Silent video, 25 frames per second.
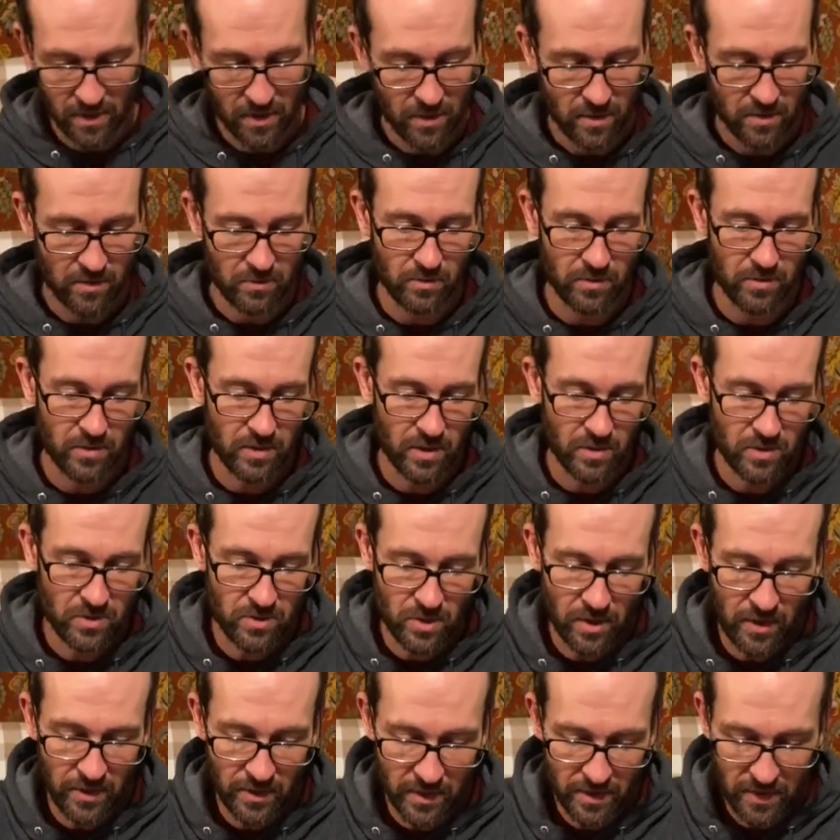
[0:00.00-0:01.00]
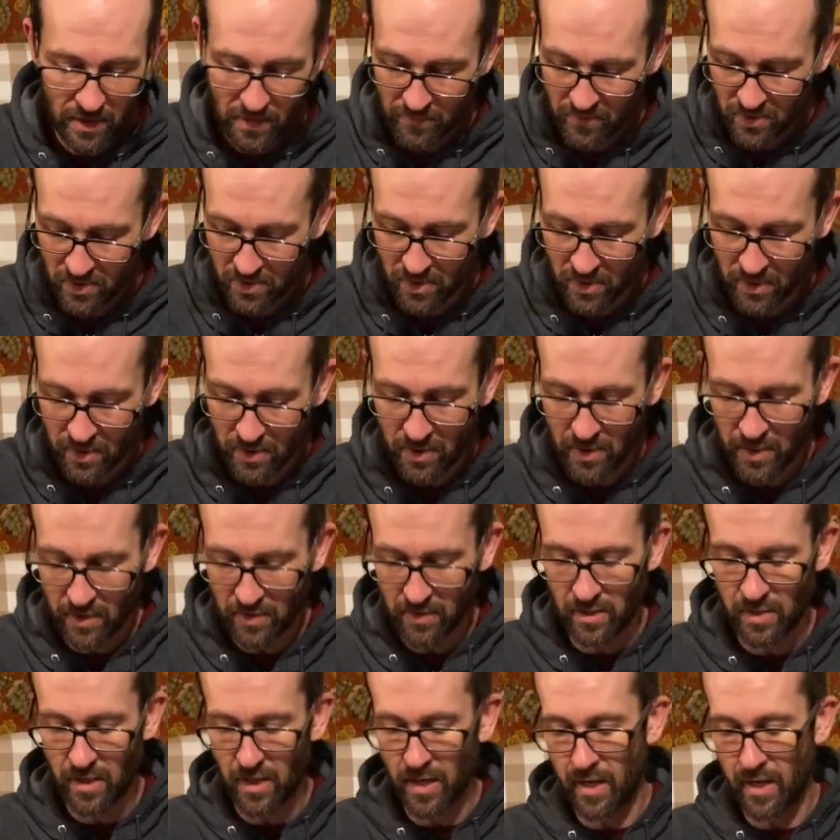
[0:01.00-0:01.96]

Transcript: So let's get started. I'm just going to cut the